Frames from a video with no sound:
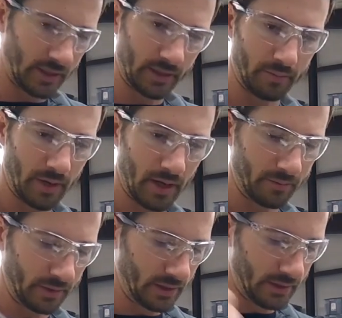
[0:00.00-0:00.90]
take the
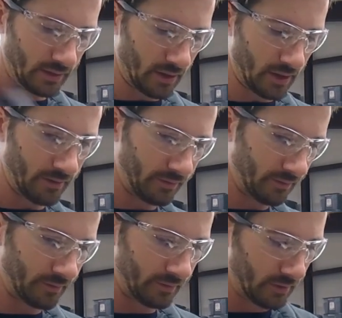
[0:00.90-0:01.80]
bottom of these off
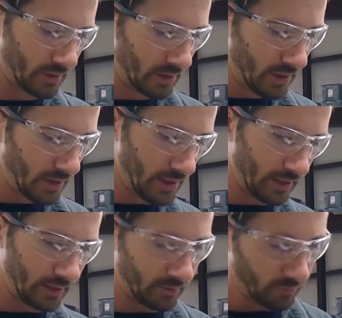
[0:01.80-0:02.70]
and
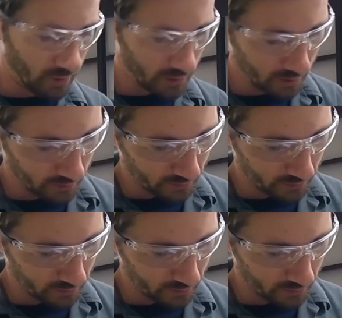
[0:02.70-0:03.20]
get the wire,